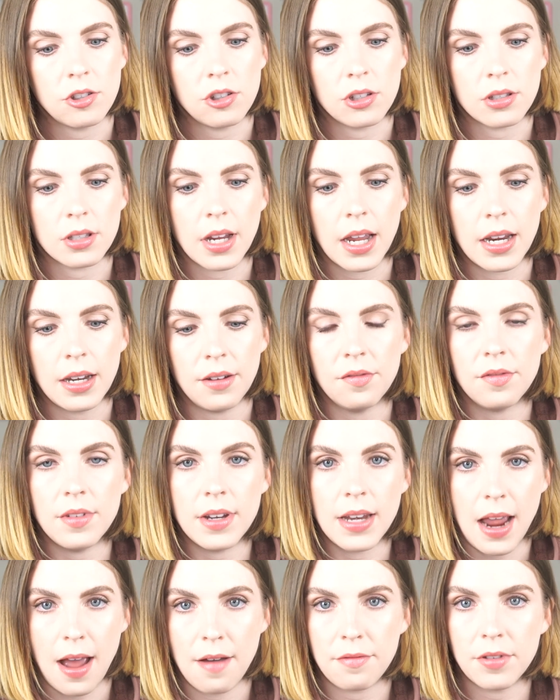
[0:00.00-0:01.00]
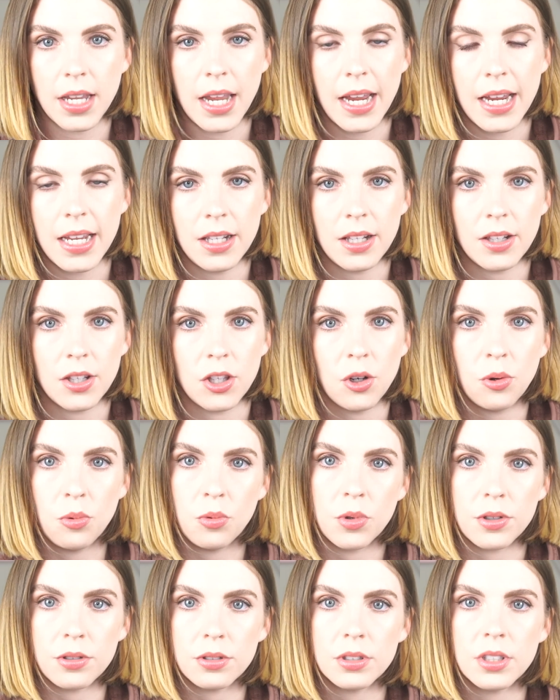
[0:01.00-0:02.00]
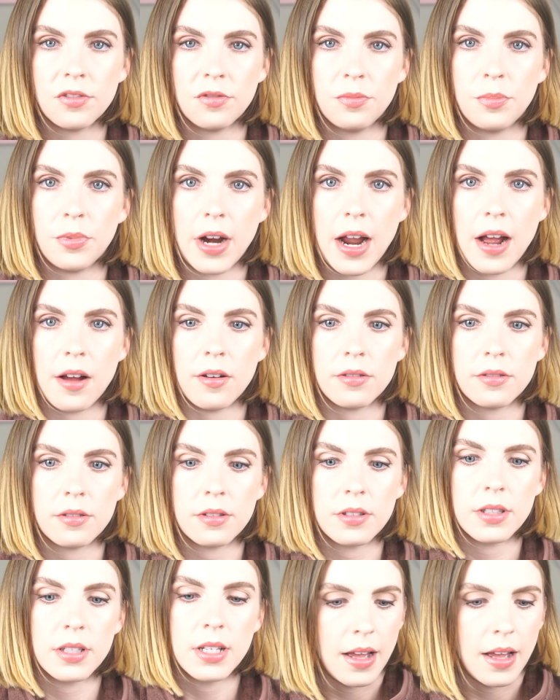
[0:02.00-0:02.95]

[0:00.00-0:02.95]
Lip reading: just kind of navigate the world of brows.